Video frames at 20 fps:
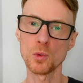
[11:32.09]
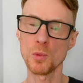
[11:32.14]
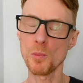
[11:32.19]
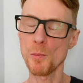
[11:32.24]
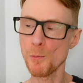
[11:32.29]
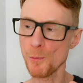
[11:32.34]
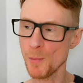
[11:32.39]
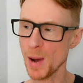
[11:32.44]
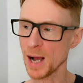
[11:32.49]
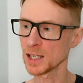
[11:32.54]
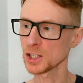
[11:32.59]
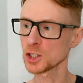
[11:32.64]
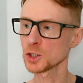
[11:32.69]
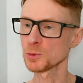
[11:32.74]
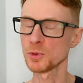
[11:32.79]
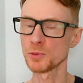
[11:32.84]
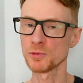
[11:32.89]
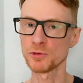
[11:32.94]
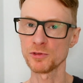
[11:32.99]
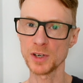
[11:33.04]

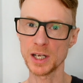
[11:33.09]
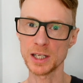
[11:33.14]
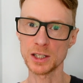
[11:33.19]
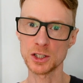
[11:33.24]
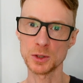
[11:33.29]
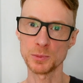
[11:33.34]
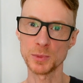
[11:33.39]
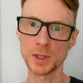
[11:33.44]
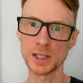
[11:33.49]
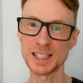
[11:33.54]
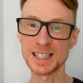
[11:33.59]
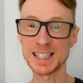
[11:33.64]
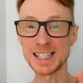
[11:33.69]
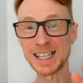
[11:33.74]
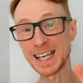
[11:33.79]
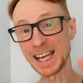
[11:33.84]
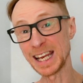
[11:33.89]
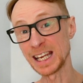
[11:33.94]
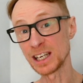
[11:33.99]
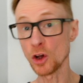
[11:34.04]
maximum flexibility
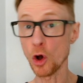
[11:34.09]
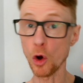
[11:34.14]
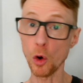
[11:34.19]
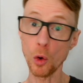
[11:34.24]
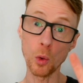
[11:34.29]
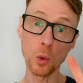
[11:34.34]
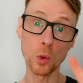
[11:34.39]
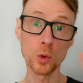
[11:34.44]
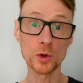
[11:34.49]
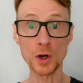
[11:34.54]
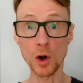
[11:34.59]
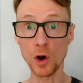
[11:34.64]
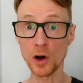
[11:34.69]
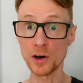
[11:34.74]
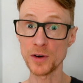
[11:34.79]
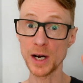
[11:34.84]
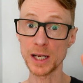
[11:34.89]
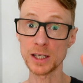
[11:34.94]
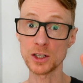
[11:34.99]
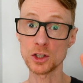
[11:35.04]
in all
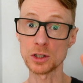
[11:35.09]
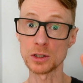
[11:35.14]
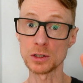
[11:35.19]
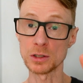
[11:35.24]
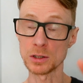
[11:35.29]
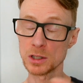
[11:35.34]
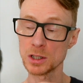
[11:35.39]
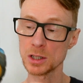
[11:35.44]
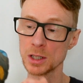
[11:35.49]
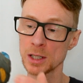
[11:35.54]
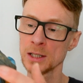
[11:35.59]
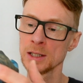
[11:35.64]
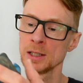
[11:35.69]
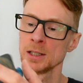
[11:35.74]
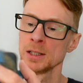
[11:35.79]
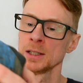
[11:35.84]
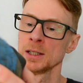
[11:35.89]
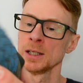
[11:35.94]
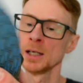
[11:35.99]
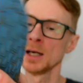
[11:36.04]
directions.
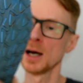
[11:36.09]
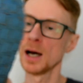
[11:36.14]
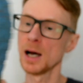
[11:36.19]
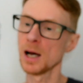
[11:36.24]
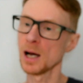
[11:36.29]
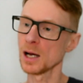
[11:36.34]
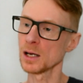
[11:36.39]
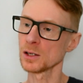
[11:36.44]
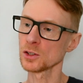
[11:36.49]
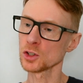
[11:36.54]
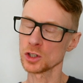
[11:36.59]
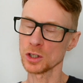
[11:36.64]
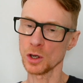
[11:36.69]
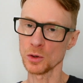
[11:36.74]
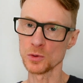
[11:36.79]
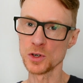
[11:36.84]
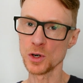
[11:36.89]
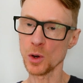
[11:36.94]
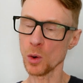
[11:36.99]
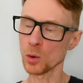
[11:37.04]

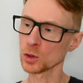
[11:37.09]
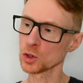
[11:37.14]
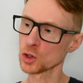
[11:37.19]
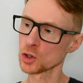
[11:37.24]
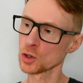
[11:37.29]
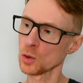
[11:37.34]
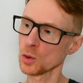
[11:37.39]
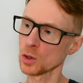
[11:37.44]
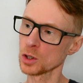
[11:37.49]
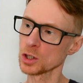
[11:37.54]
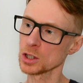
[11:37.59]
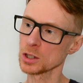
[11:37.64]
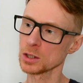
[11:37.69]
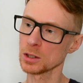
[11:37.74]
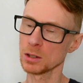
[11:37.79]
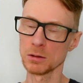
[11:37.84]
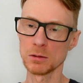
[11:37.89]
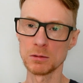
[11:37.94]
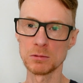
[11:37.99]
So not just